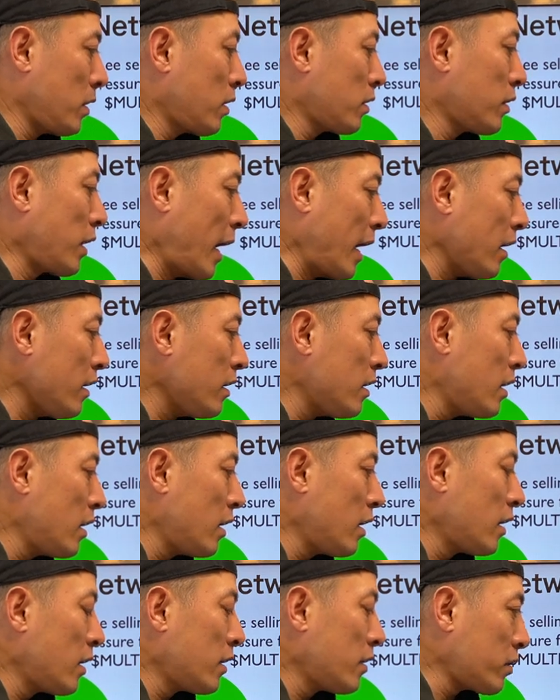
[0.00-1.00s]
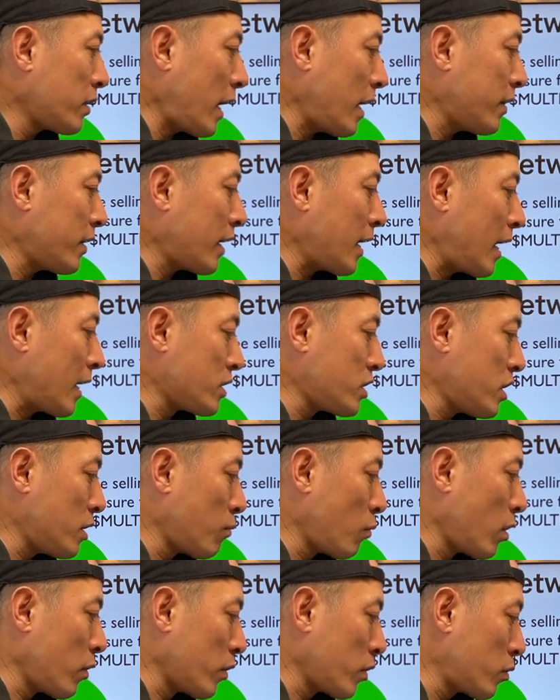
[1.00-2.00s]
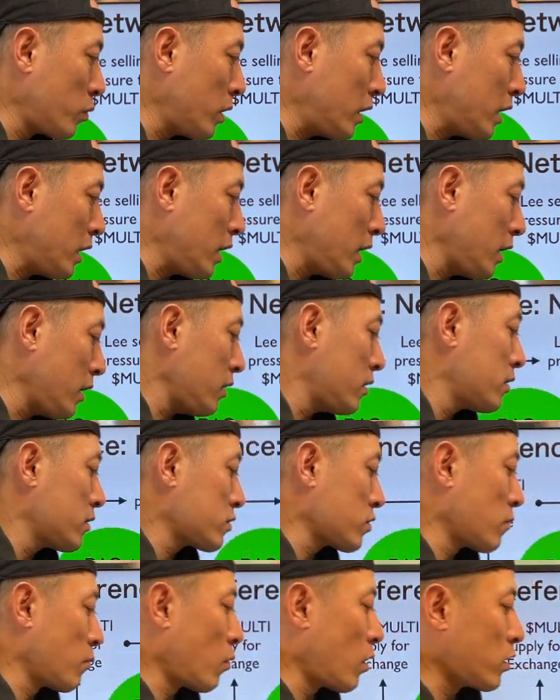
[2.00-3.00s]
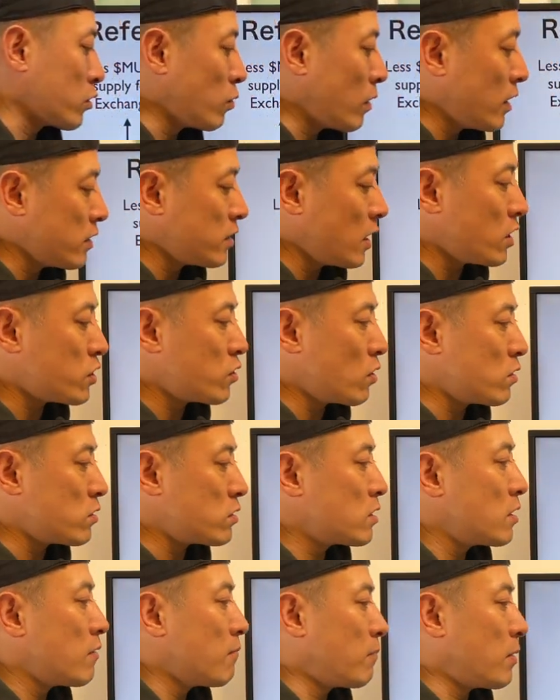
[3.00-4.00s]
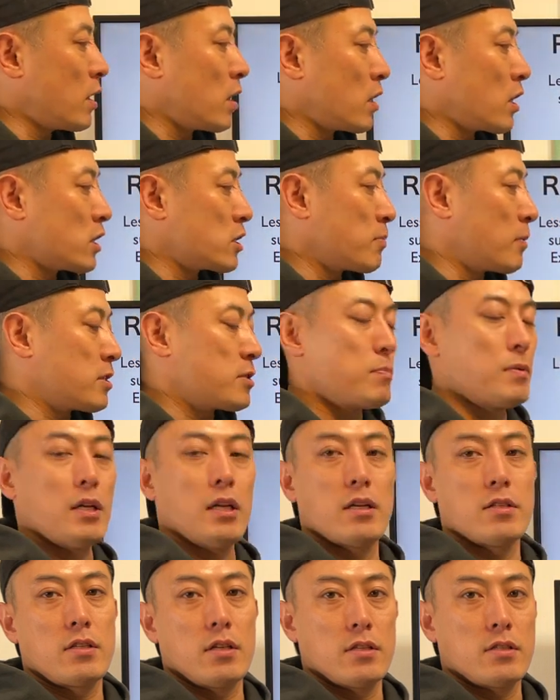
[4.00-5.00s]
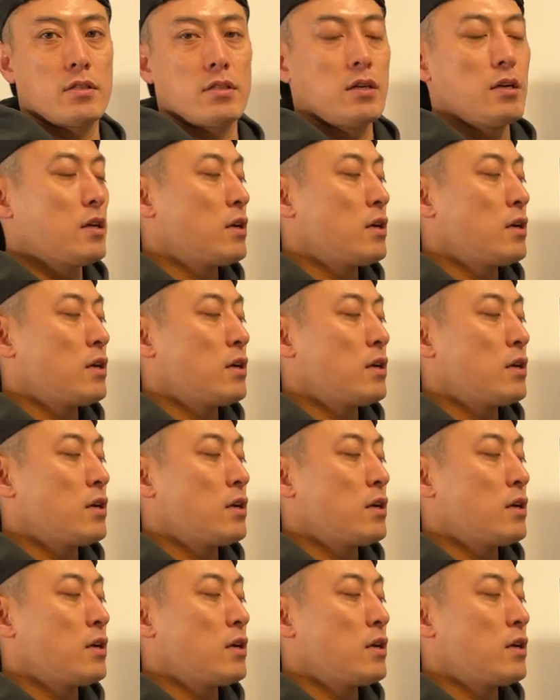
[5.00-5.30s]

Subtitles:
Then they can achieve more liquidity, so more transactions, better customer experiences.